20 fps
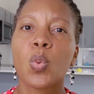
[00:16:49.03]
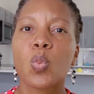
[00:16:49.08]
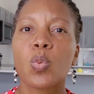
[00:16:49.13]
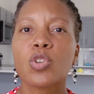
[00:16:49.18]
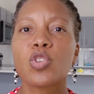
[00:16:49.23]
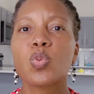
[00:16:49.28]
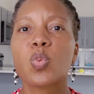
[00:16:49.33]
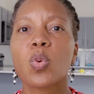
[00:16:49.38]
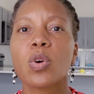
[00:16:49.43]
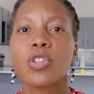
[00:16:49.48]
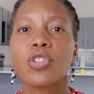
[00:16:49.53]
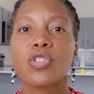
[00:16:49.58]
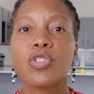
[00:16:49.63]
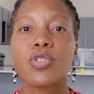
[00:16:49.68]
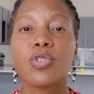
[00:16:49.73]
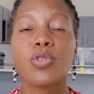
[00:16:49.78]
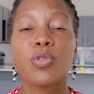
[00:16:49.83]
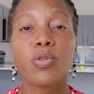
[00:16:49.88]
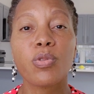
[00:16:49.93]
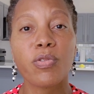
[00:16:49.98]
Which ones
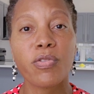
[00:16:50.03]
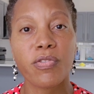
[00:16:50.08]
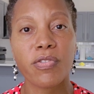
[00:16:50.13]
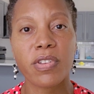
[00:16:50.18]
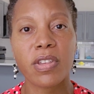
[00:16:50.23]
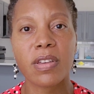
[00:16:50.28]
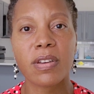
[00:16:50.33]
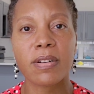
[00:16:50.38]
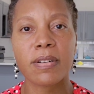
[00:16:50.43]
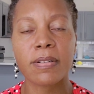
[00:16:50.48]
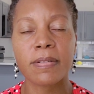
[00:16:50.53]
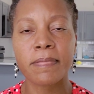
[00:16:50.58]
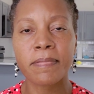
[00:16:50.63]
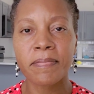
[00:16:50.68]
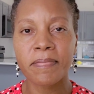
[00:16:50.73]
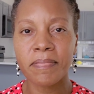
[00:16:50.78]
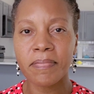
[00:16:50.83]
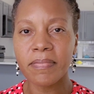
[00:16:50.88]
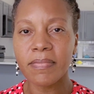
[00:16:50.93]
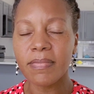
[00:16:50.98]
do you
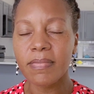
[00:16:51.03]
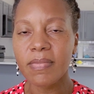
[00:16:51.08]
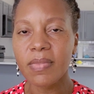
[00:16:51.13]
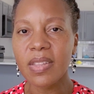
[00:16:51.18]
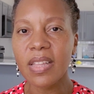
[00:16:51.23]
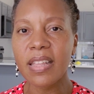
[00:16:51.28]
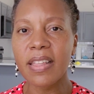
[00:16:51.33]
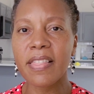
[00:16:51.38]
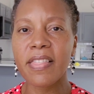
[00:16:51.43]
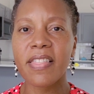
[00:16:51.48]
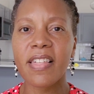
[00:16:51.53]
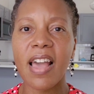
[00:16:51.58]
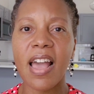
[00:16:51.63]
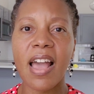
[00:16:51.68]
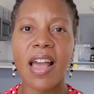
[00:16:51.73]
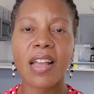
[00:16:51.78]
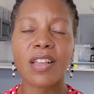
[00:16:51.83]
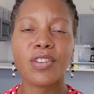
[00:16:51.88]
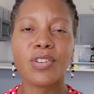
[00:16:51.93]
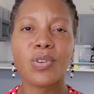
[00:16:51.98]
feel
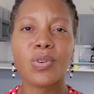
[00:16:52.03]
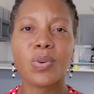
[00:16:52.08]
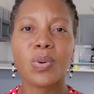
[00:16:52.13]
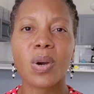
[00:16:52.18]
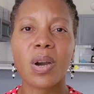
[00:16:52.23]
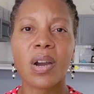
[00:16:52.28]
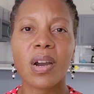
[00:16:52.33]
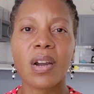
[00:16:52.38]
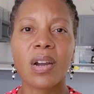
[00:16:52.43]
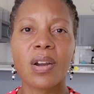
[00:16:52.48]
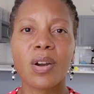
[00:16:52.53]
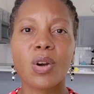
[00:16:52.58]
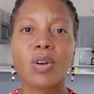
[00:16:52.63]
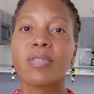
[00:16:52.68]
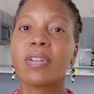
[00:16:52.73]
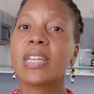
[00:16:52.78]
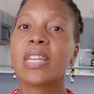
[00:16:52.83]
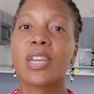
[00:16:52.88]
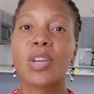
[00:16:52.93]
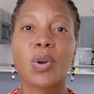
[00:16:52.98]
that you are
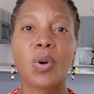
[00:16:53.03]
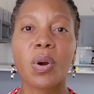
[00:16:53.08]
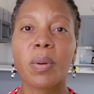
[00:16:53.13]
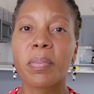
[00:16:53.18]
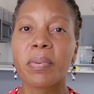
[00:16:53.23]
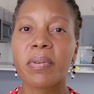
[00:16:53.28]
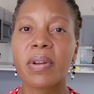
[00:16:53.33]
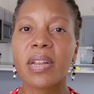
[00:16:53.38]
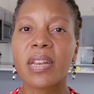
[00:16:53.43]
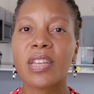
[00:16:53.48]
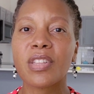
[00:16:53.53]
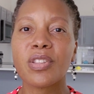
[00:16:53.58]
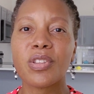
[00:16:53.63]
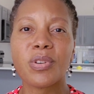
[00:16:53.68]
already incorporating?